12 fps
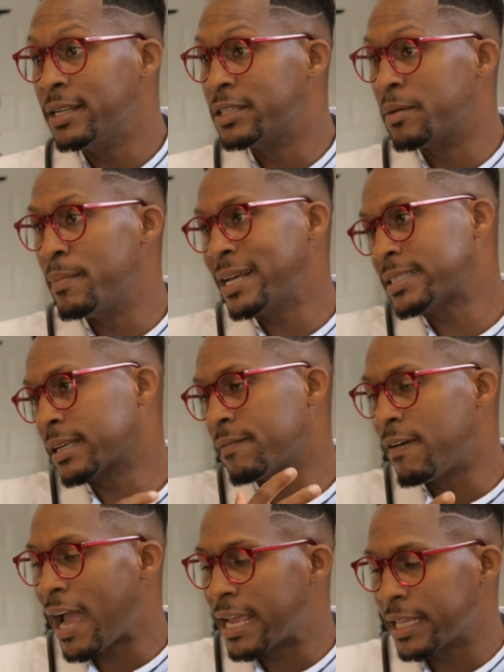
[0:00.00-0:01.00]
domestic
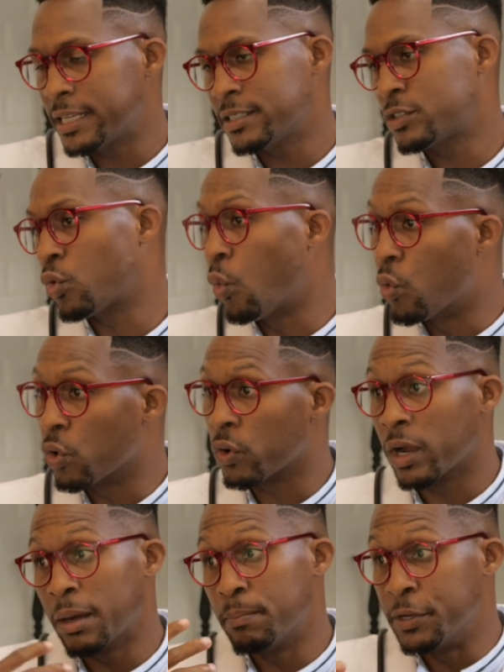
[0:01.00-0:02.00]
violence or
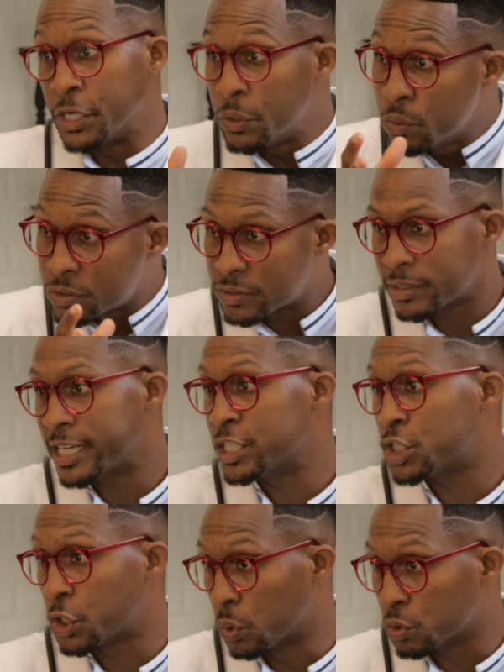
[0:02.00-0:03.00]
abuse in
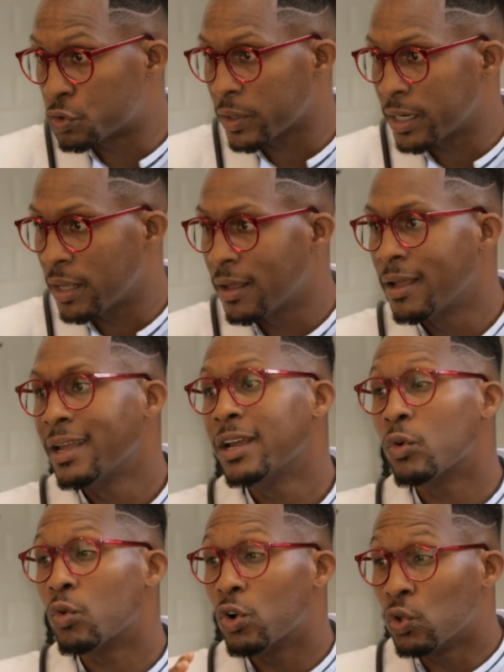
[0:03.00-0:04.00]
children,
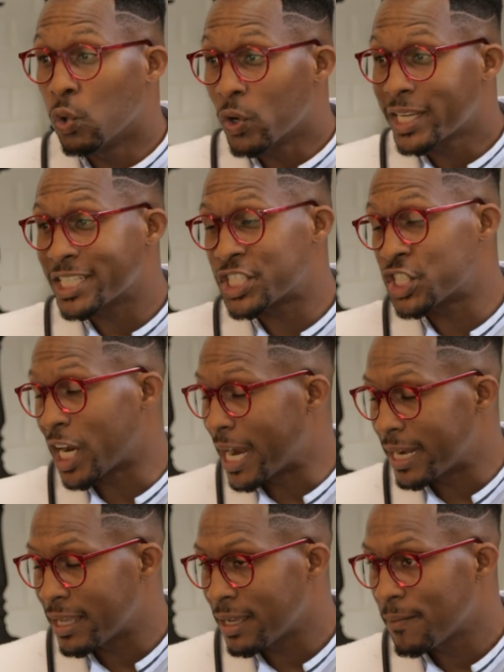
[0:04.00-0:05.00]
look at
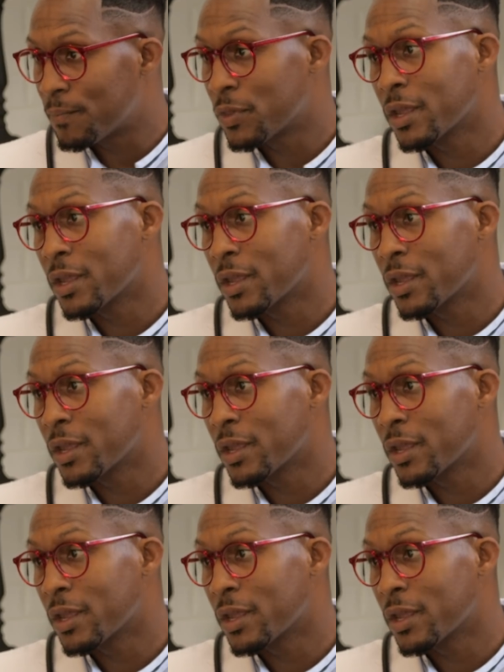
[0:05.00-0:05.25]
China.